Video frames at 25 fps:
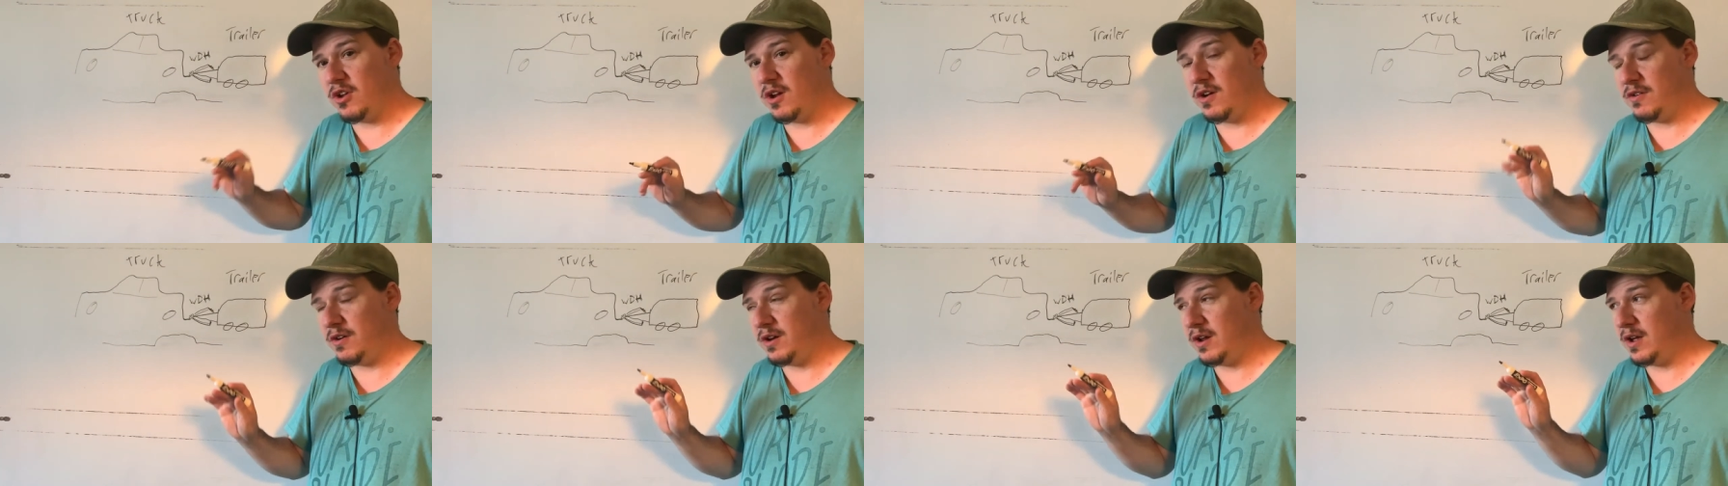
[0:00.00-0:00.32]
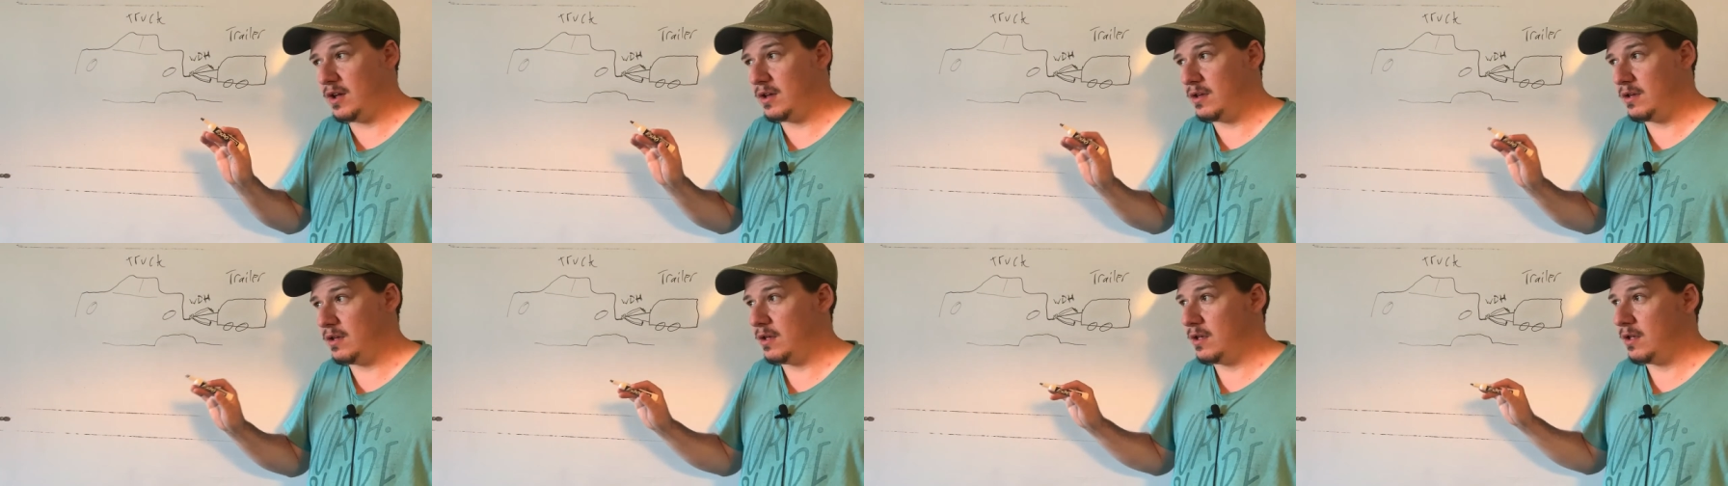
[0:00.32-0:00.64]
area.
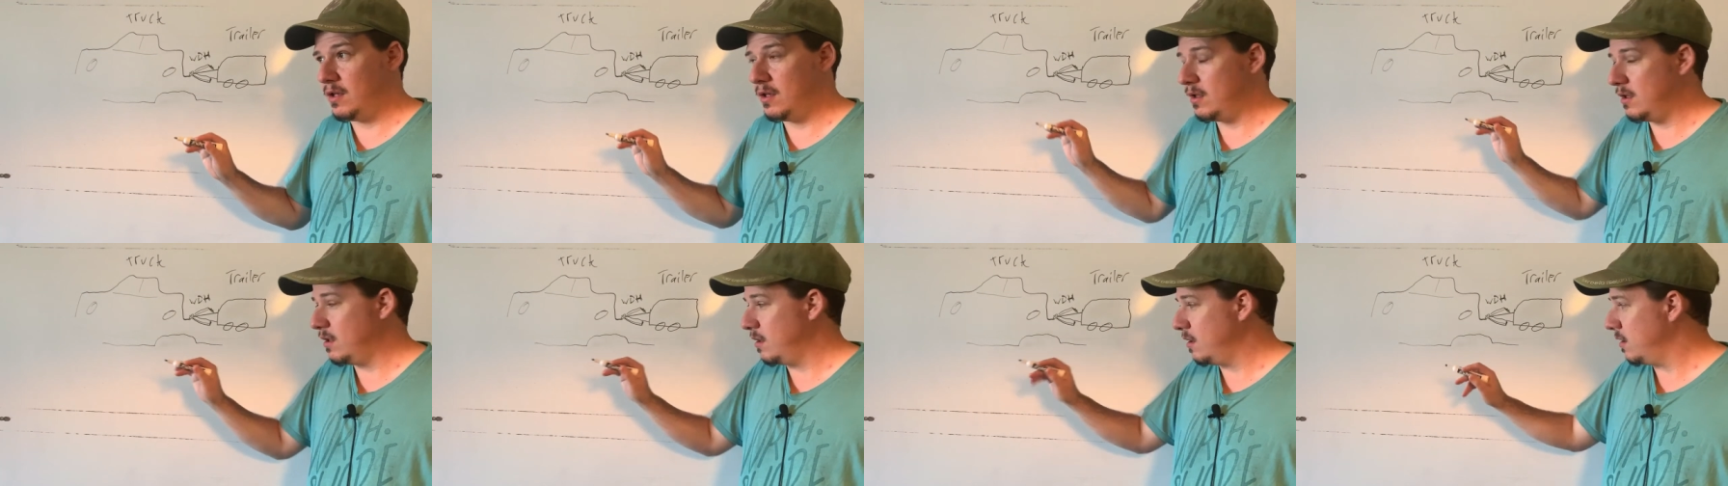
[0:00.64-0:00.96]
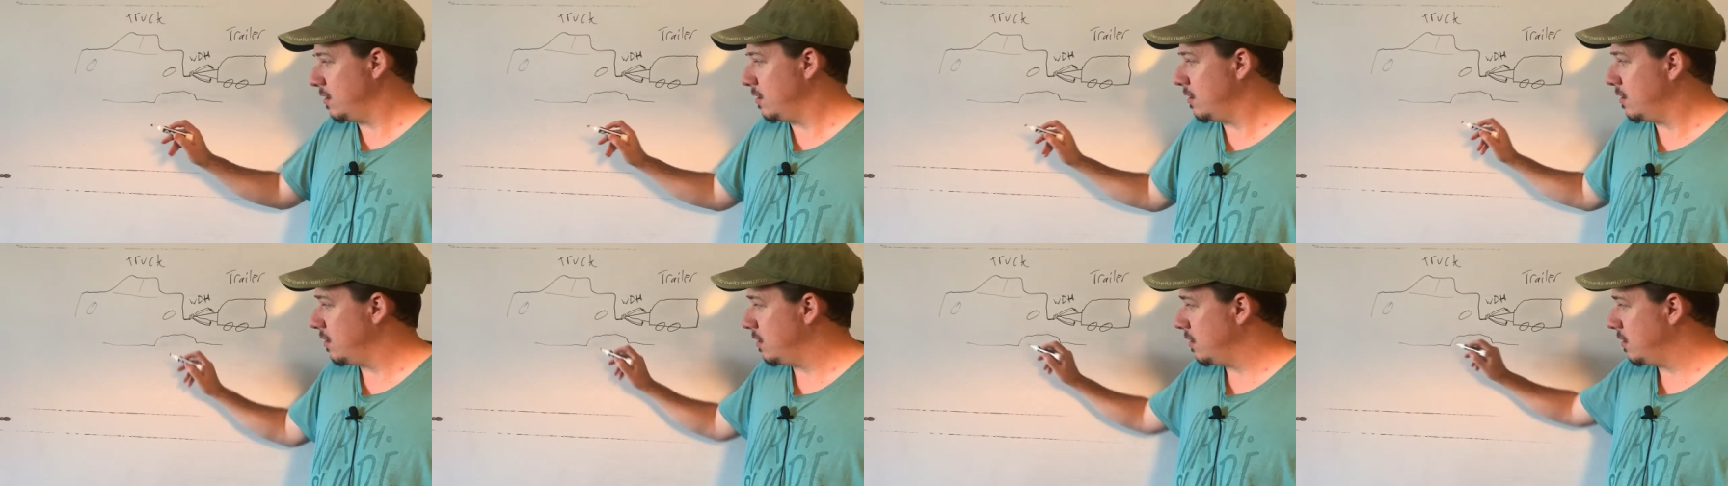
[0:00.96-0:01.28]

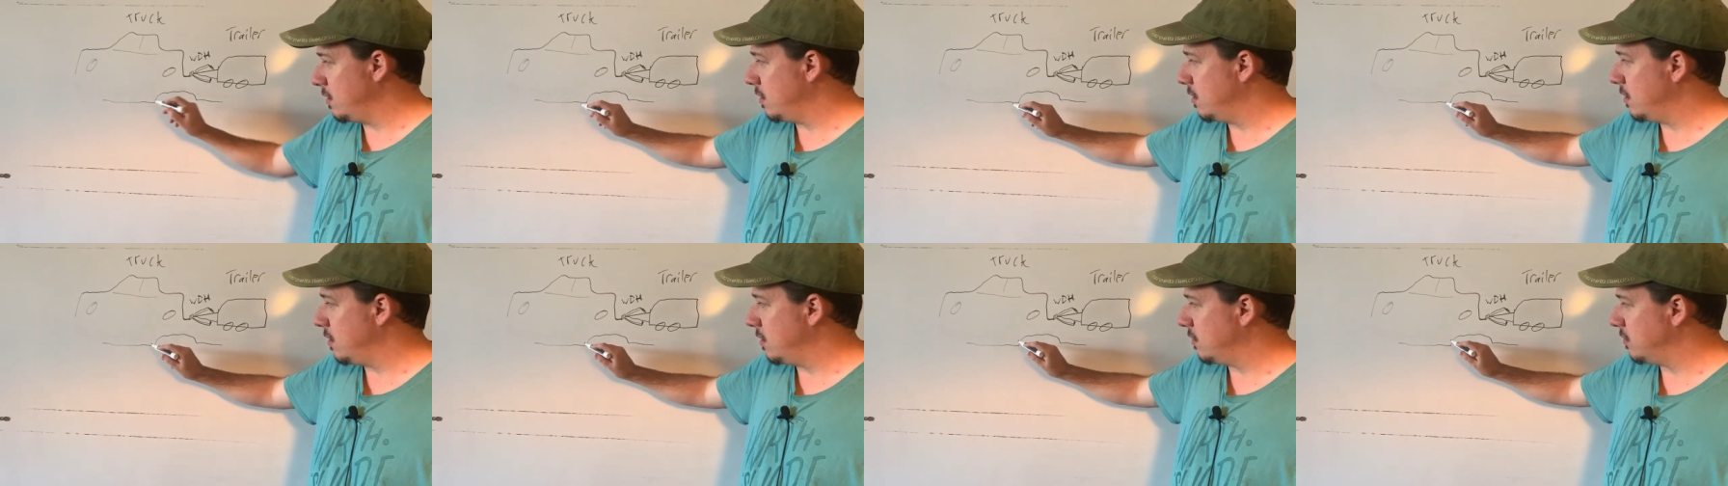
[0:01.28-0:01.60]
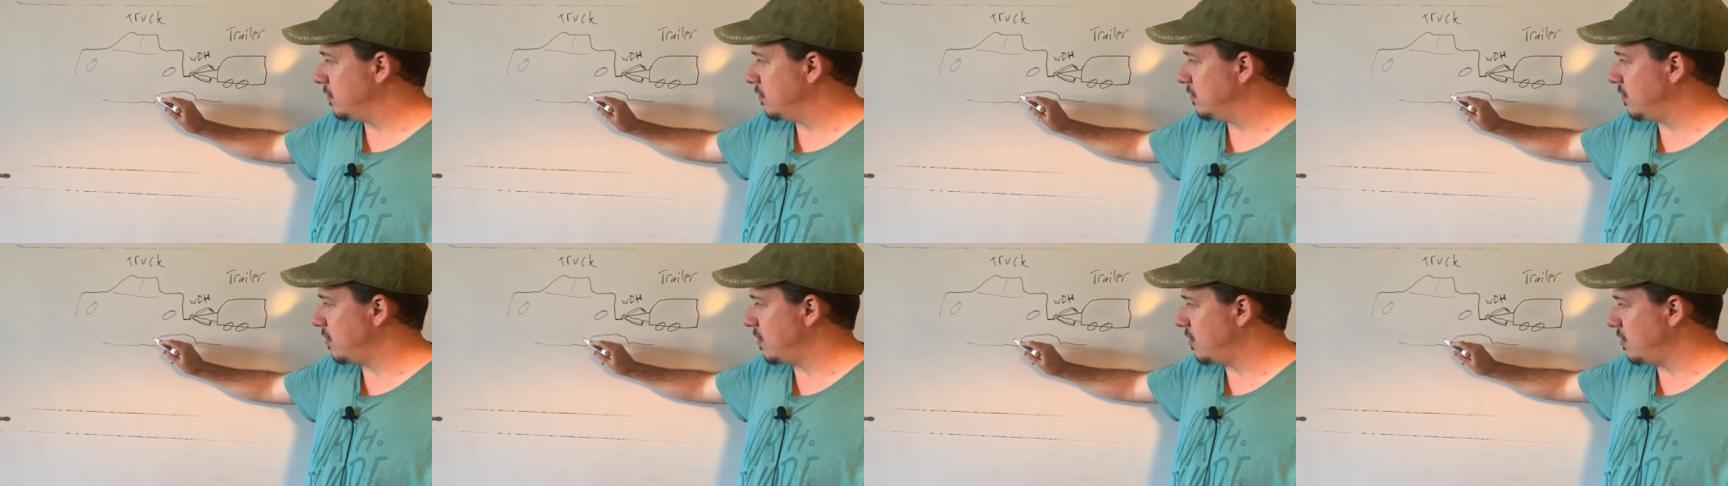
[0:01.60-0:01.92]

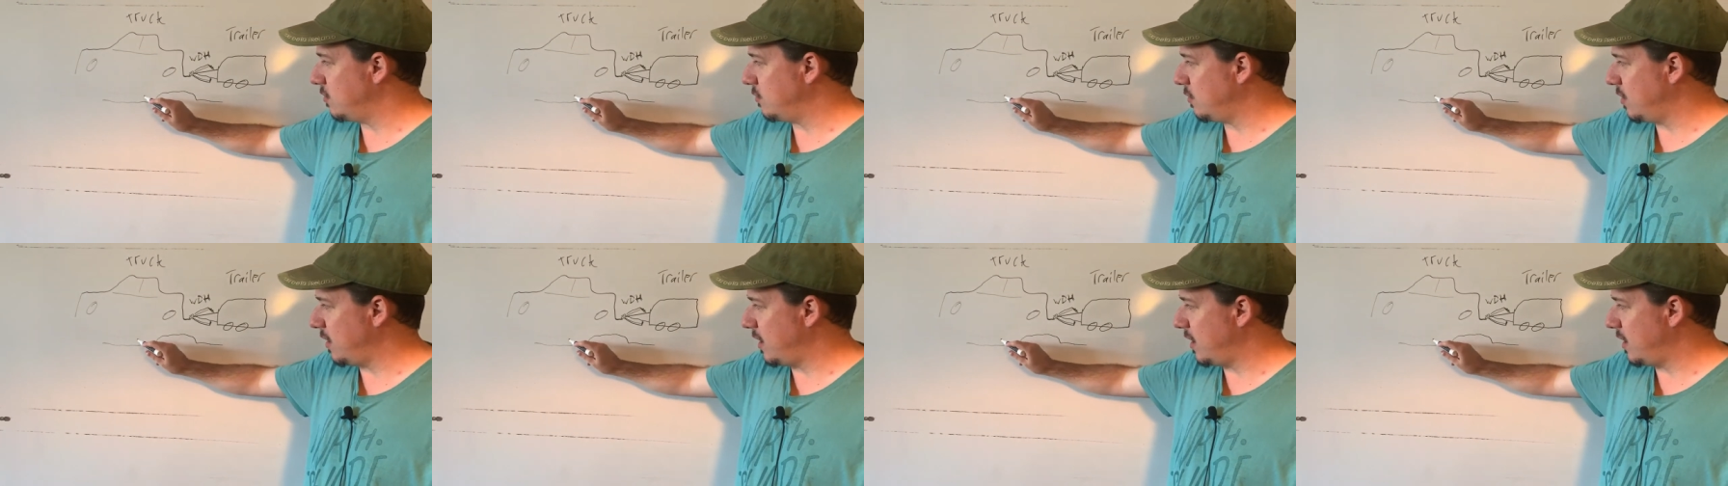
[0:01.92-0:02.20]
So what